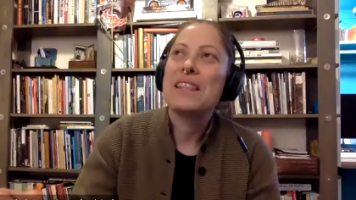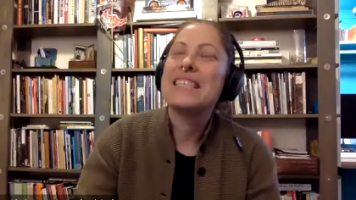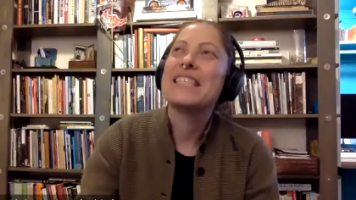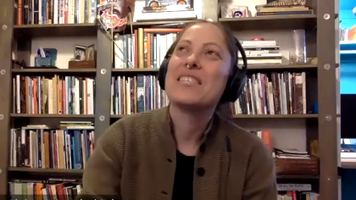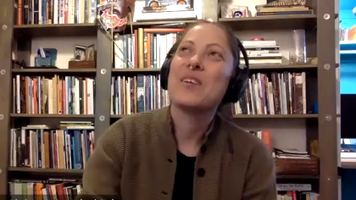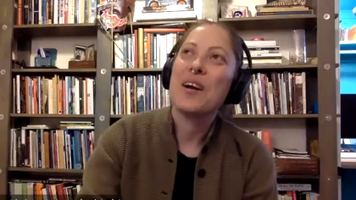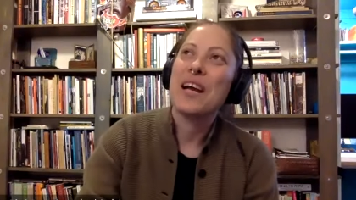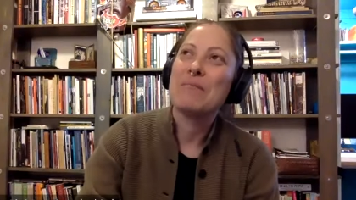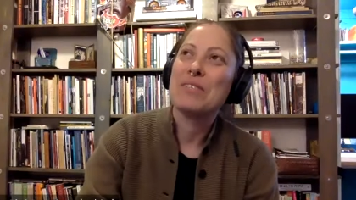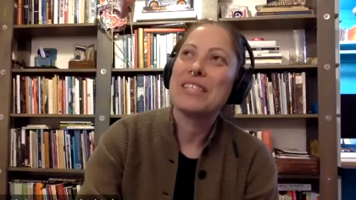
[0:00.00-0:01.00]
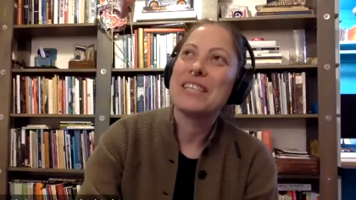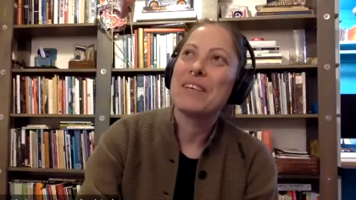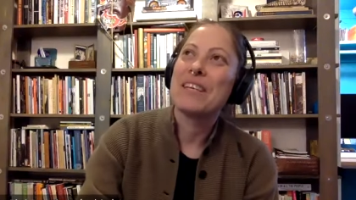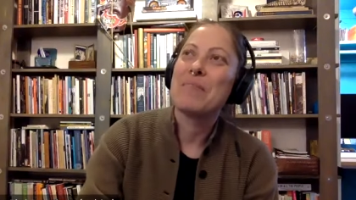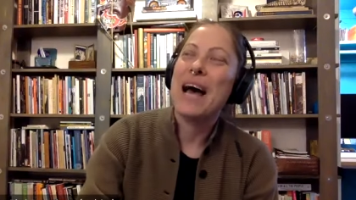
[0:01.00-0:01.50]
this is sorry, I'm just
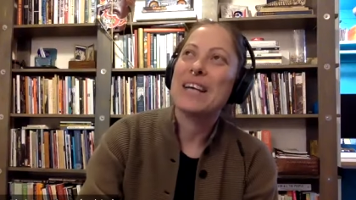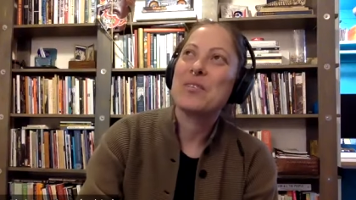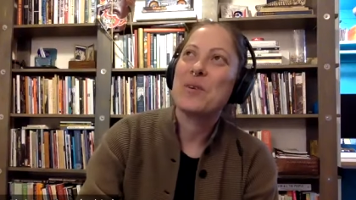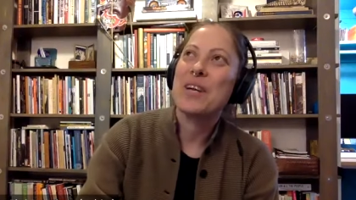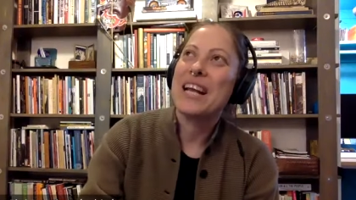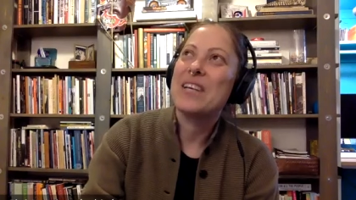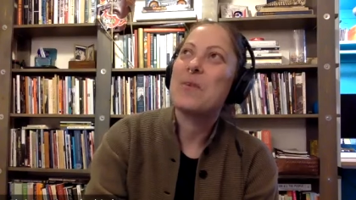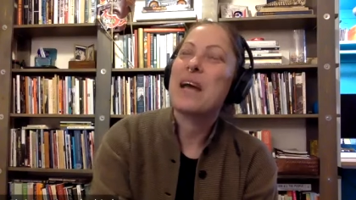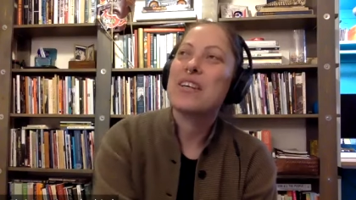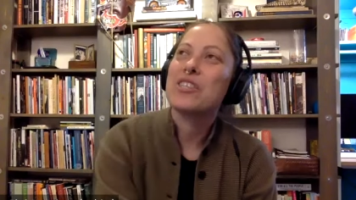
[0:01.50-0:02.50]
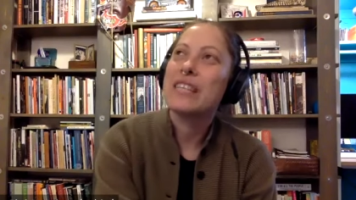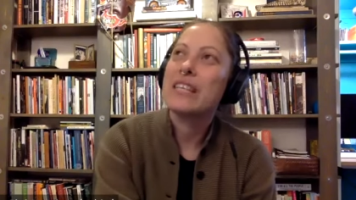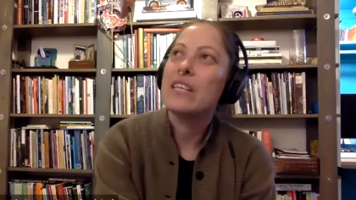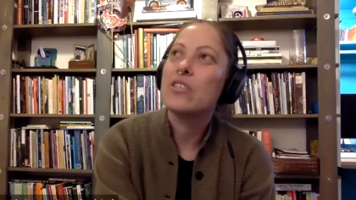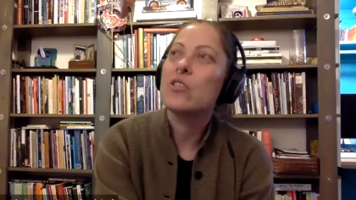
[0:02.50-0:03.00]
giving the backstory and I don't actually
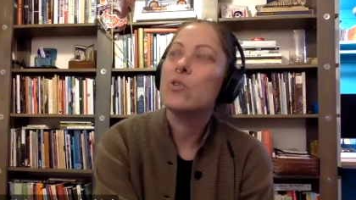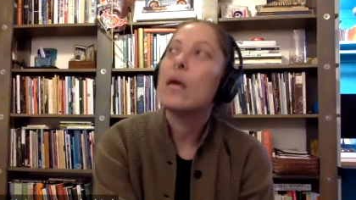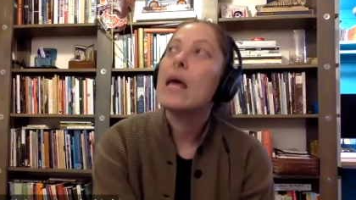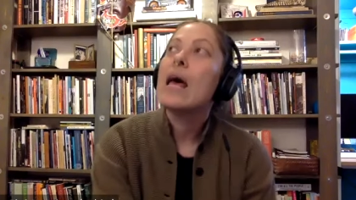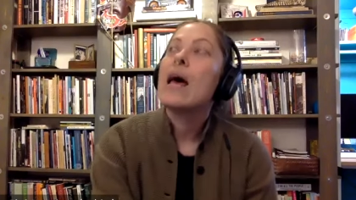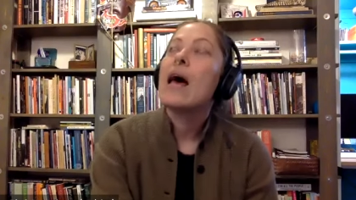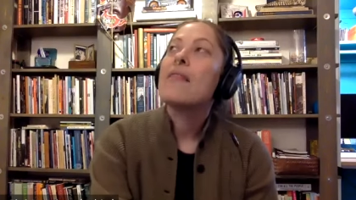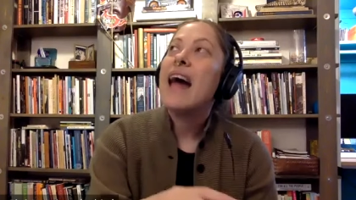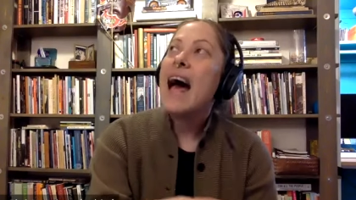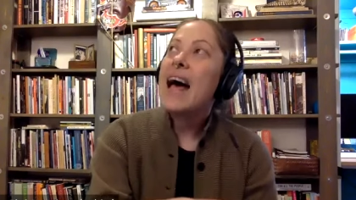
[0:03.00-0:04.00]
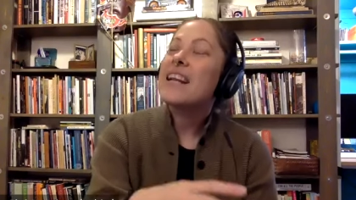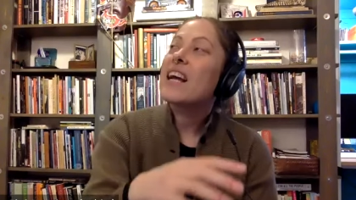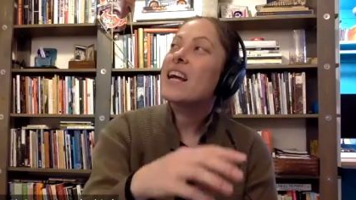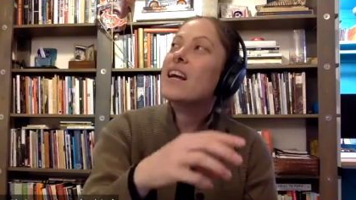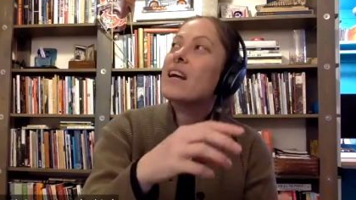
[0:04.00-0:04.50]
need to that
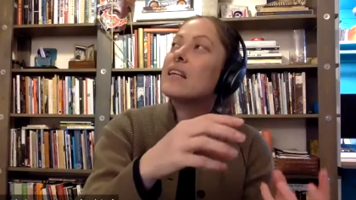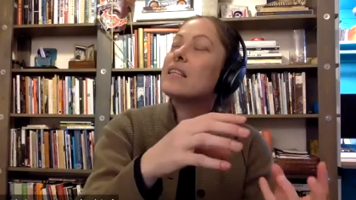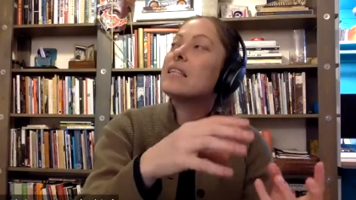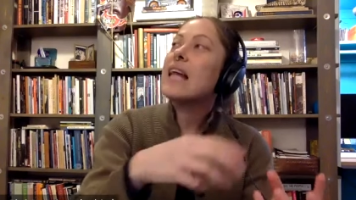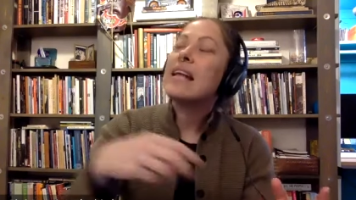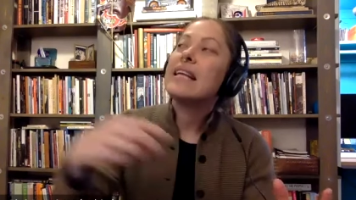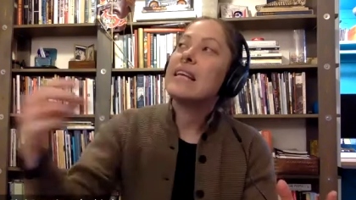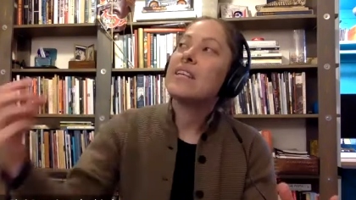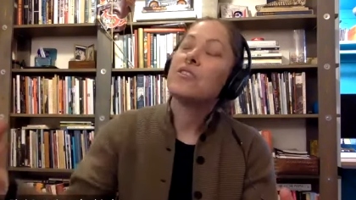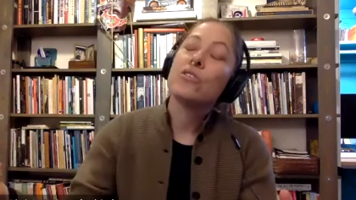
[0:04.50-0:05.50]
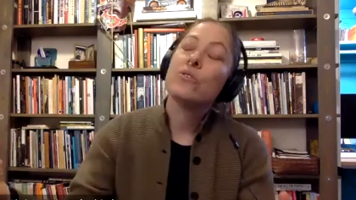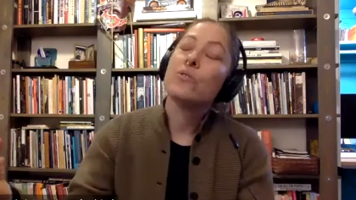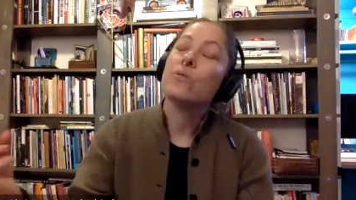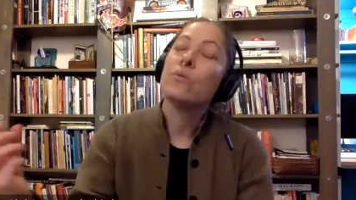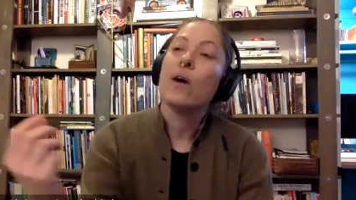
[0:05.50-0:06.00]
led
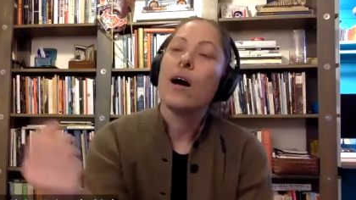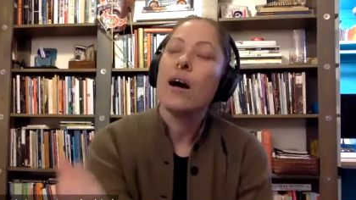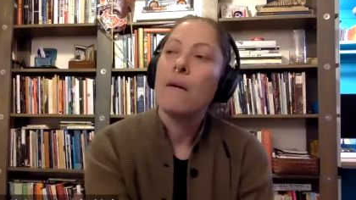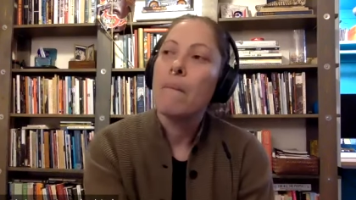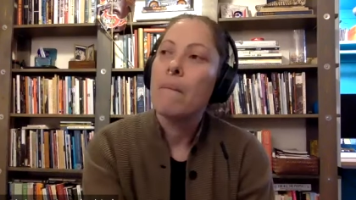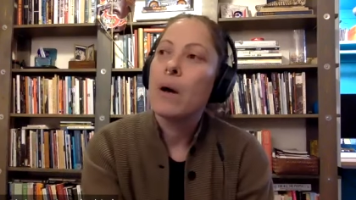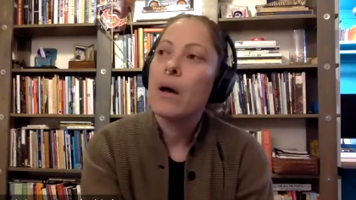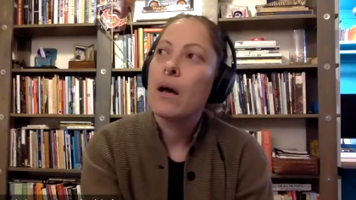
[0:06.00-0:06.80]
into um,